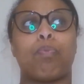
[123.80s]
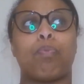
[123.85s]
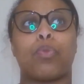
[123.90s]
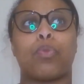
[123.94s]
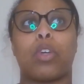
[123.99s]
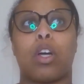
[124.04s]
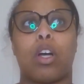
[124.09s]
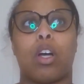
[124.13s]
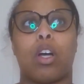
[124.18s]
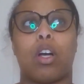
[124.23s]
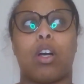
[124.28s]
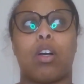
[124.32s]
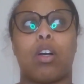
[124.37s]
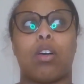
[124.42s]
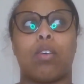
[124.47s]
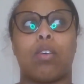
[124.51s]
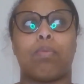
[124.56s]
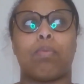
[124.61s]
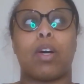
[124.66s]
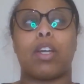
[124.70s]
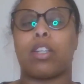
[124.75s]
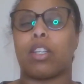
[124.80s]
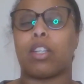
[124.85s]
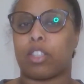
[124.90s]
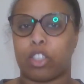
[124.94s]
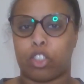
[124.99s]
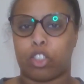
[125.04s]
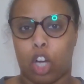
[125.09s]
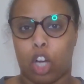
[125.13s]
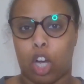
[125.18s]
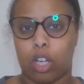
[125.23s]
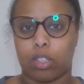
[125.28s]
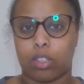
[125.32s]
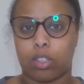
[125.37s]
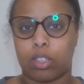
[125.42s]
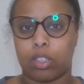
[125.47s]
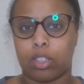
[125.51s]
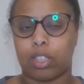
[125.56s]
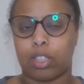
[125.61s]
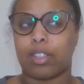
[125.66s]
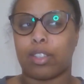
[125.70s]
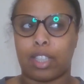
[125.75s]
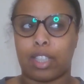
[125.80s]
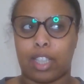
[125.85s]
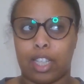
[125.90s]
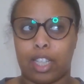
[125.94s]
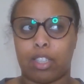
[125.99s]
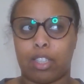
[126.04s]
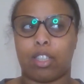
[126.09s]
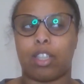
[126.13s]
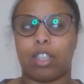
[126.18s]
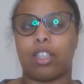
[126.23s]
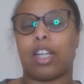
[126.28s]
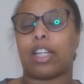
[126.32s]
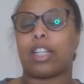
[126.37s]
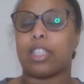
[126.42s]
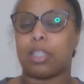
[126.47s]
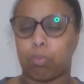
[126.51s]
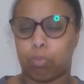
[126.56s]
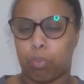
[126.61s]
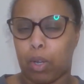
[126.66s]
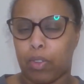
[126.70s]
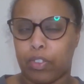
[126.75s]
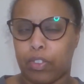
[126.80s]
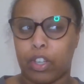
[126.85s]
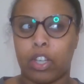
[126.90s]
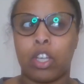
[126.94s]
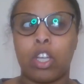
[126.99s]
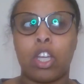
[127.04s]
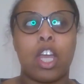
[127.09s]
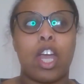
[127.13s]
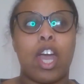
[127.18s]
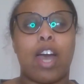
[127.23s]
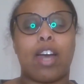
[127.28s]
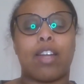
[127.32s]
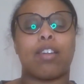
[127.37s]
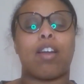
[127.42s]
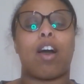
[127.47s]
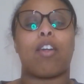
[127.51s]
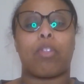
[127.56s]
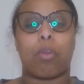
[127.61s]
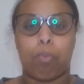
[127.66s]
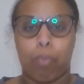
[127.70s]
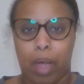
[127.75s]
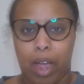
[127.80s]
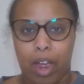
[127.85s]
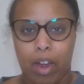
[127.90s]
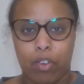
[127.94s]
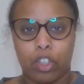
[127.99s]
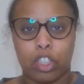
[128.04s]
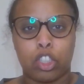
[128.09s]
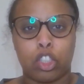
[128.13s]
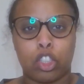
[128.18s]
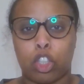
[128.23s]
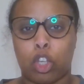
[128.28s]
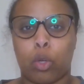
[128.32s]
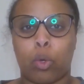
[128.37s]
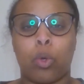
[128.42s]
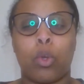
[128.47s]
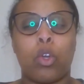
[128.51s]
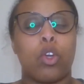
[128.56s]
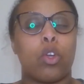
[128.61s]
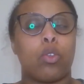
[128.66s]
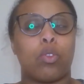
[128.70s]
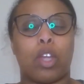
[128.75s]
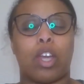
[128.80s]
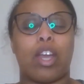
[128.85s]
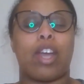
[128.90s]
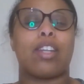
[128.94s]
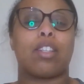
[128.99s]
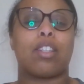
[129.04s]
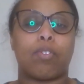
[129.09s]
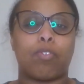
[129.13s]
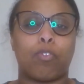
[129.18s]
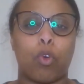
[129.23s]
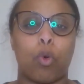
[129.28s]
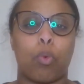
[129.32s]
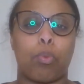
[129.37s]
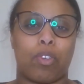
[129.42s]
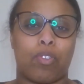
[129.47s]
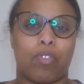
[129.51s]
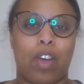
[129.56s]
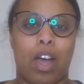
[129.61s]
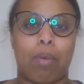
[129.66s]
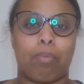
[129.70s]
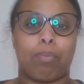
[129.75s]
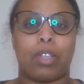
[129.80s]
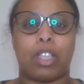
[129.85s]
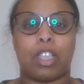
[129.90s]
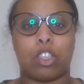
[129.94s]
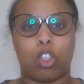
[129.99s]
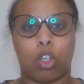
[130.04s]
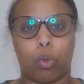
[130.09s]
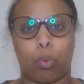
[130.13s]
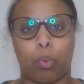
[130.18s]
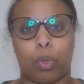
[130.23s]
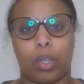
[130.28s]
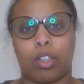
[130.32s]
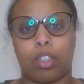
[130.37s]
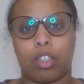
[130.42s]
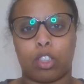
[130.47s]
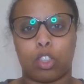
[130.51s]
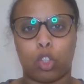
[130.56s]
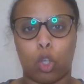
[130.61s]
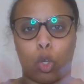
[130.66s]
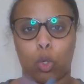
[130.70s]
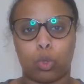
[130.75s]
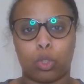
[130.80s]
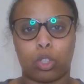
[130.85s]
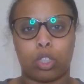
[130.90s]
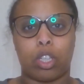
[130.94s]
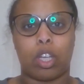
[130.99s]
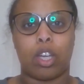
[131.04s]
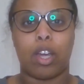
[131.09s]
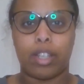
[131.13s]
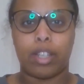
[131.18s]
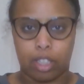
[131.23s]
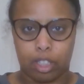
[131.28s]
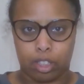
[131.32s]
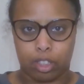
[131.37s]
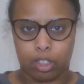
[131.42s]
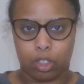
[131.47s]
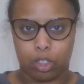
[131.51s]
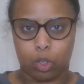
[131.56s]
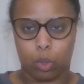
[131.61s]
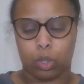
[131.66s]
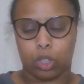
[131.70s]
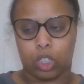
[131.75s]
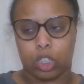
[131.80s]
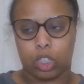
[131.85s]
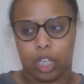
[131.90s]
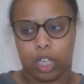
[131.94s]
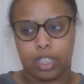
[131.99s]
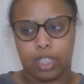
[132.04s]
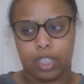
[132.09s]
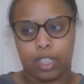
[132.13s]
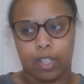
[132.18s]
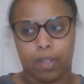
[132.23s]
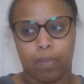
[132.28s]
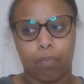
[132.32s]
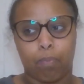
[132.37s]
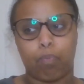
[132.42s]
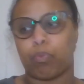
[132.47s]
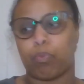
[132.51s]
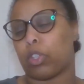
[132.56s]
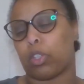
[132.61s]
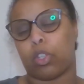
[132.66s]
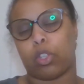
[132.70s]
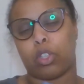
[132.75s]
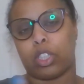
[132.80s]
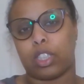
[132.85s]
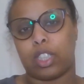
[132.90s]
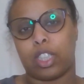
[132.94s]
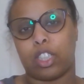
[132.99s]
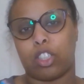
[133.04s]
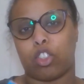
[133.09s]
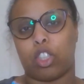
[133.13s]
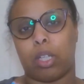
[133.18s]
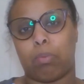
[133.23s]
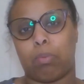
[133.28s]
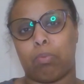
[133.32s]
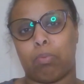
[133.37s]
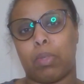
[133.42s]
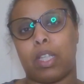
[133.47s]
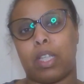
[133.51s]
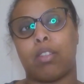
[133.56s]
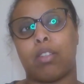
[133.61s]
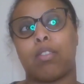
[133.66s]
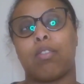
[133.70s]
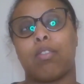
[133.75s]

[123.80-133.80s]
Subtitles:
another kid, like his brother, and other parents, so they end up forming family. So when the souls enter the Soul Society, they don't essentially meet